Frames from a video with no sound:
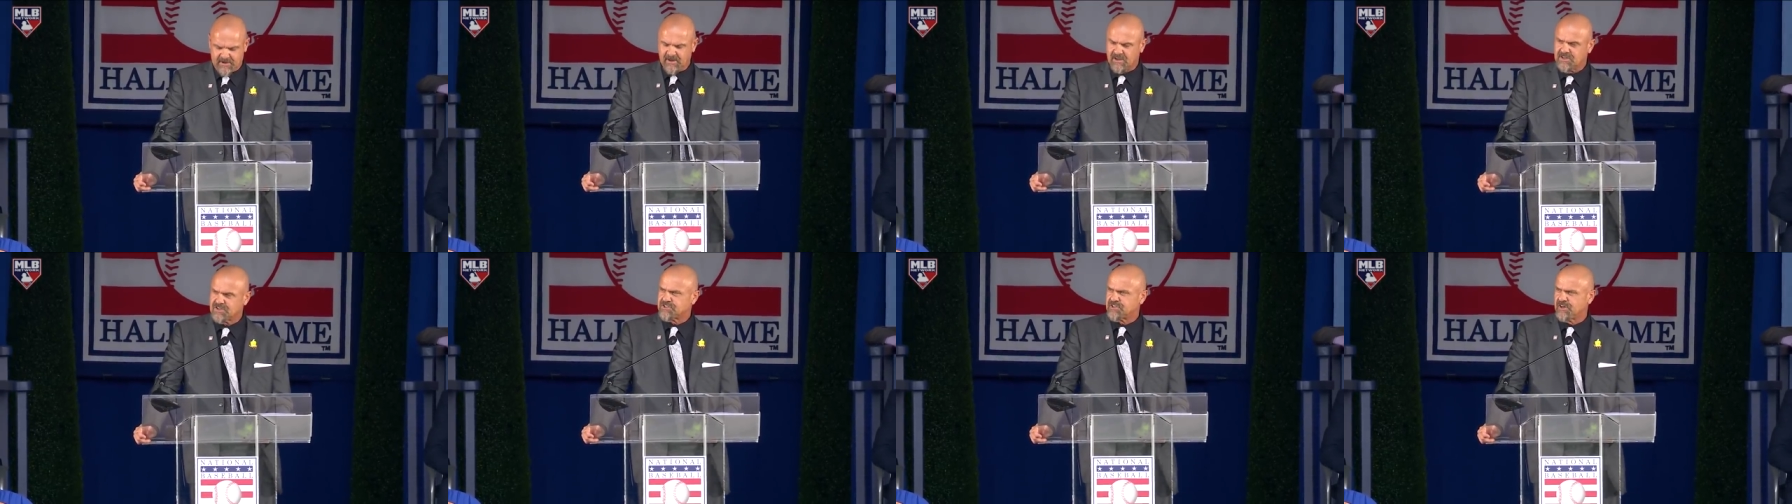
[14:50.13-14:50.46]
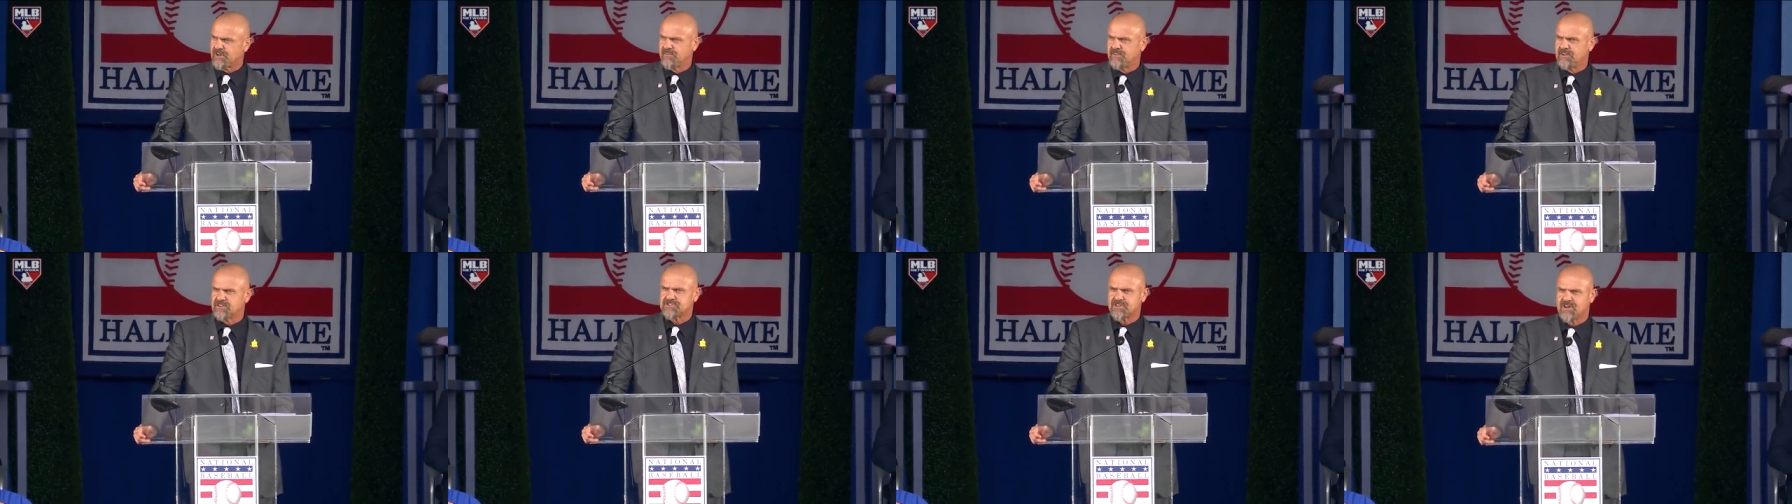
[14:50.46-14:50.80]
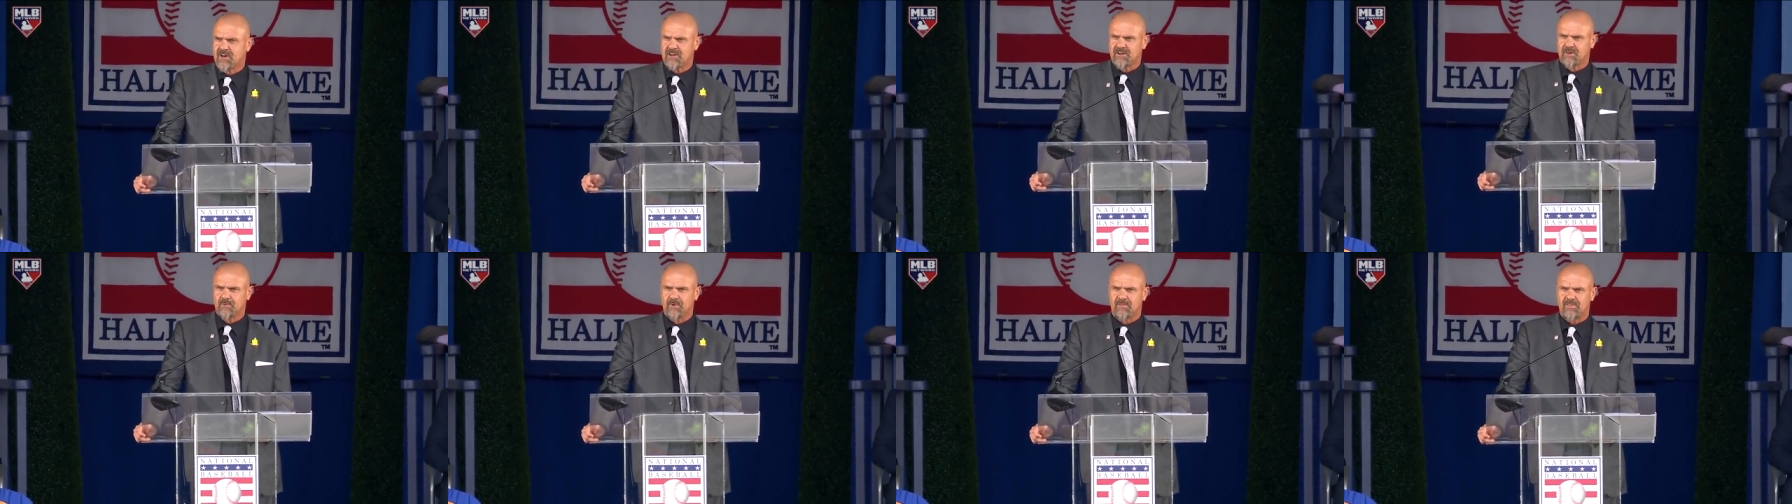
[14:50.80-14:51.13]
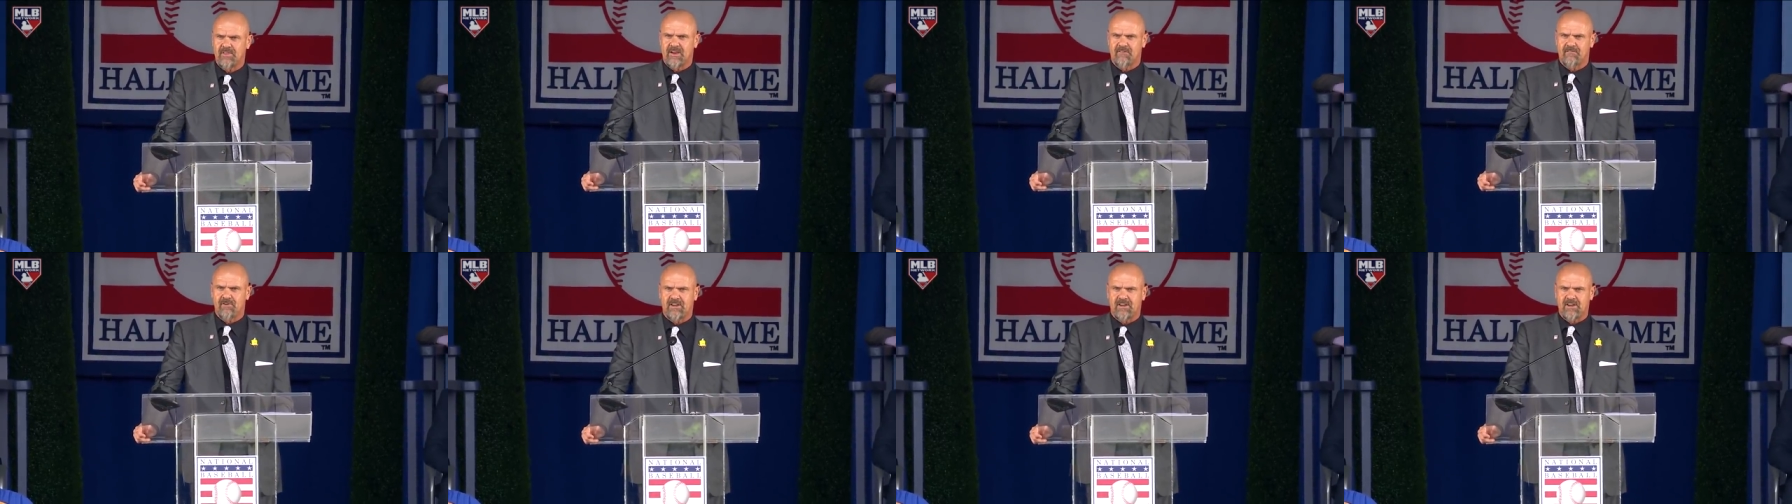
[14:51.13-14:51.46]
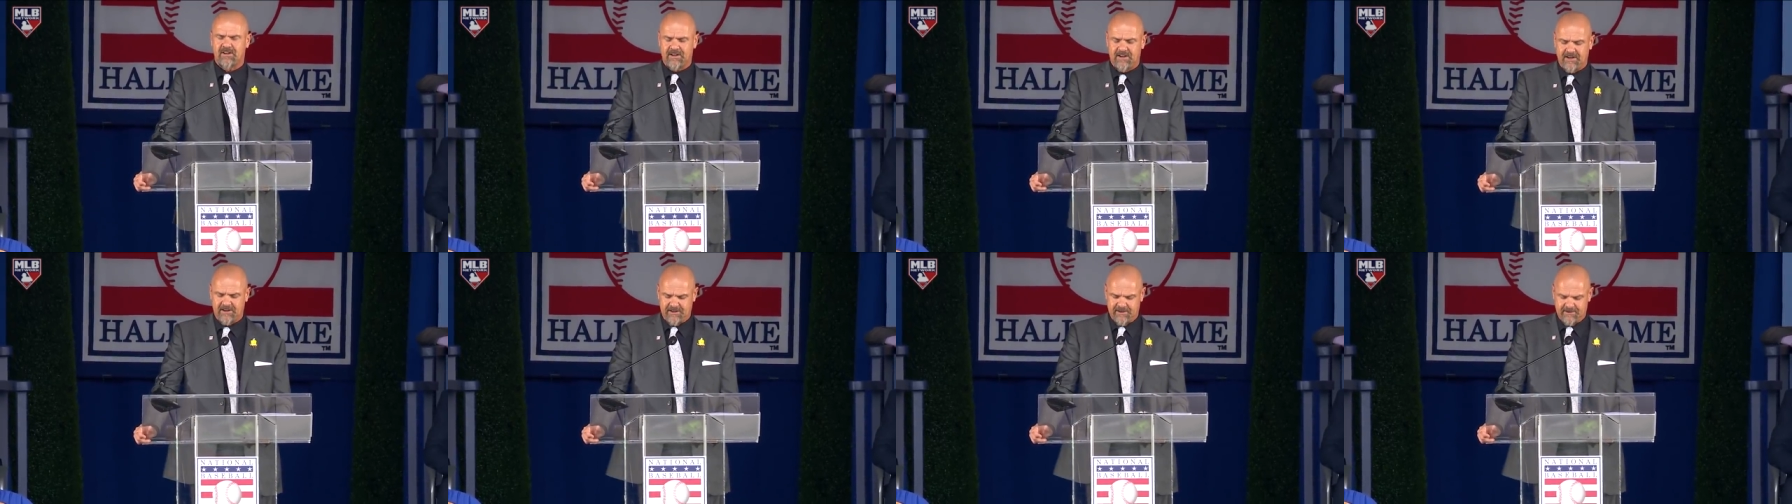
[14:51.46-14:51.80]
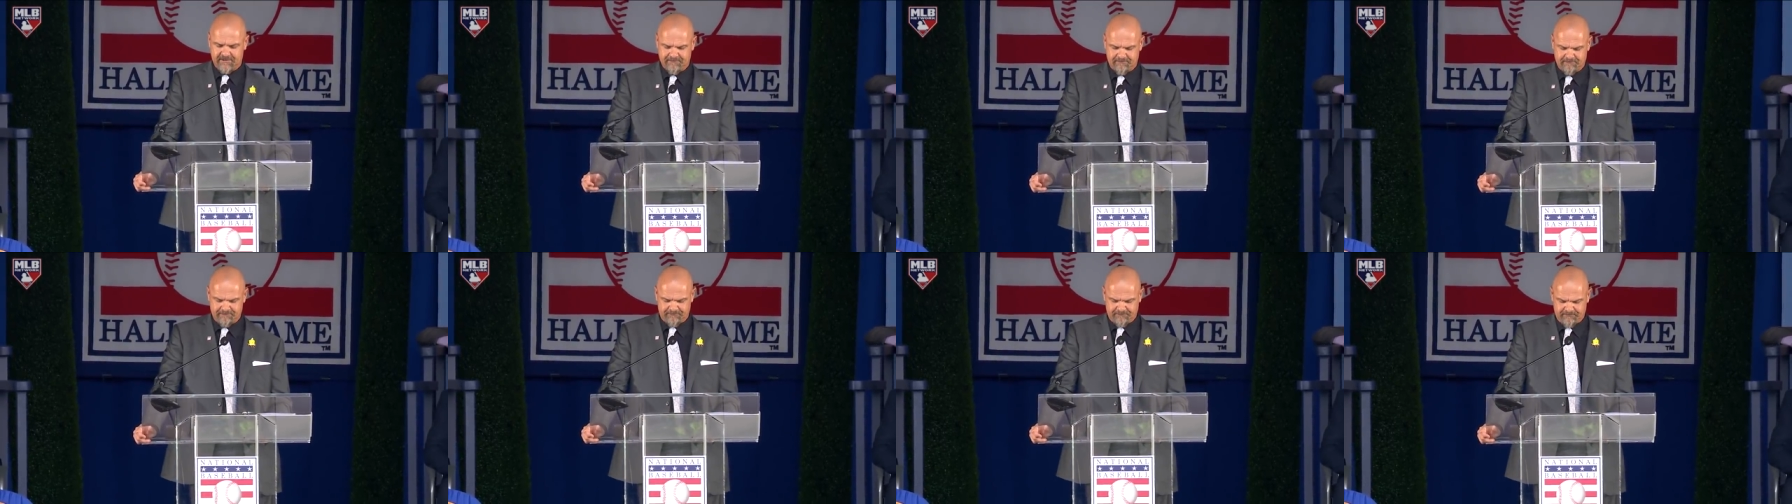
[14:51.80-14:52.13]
I share this honor with every Canadian,